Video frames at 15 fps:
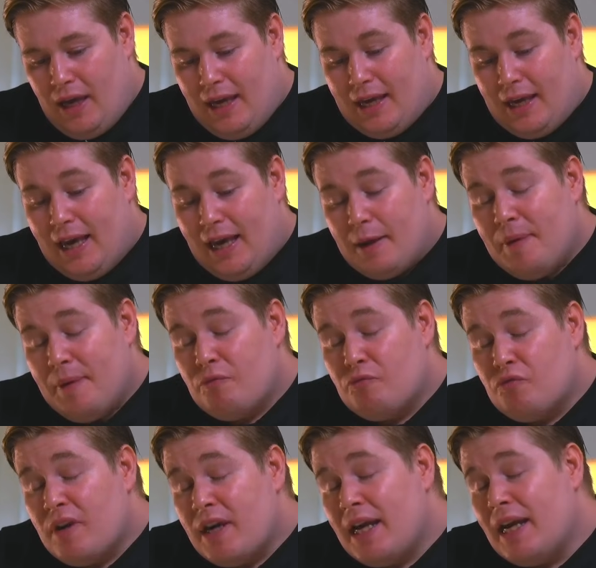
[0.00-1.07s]
It can be
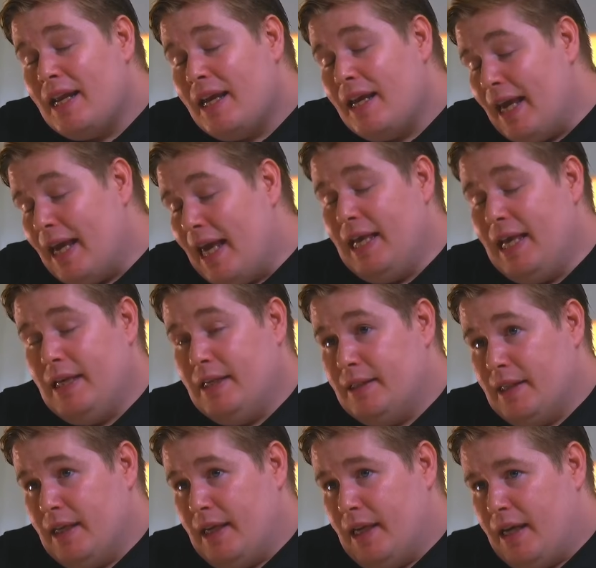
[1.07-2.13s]
really
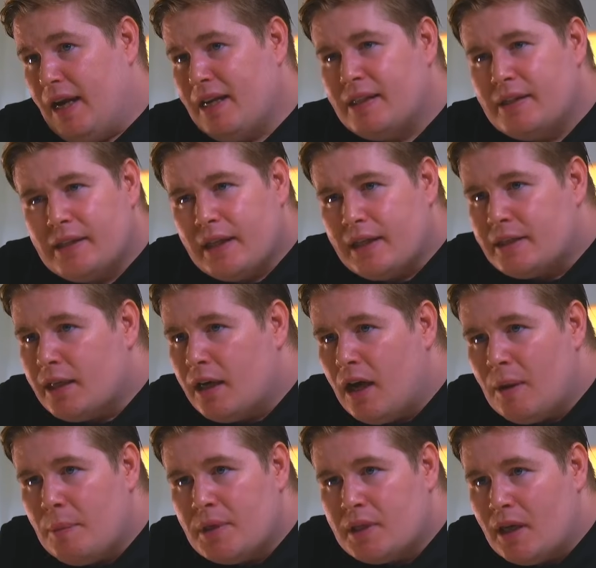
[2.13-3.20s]
easy, and I see it
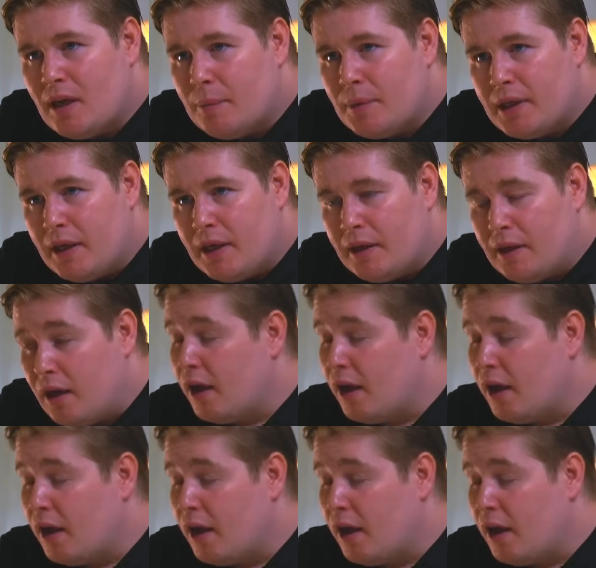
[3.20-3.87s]
time and time again.